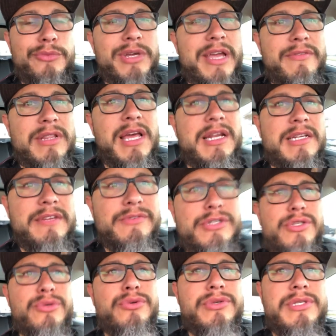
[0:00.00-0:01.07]
We have a lot of
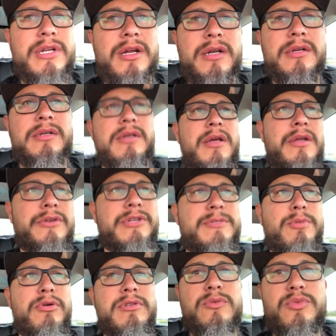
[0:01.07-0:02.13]
different tools at our
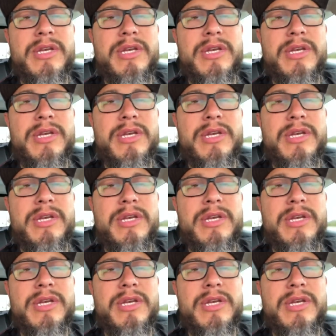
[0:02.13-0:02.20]
disposal.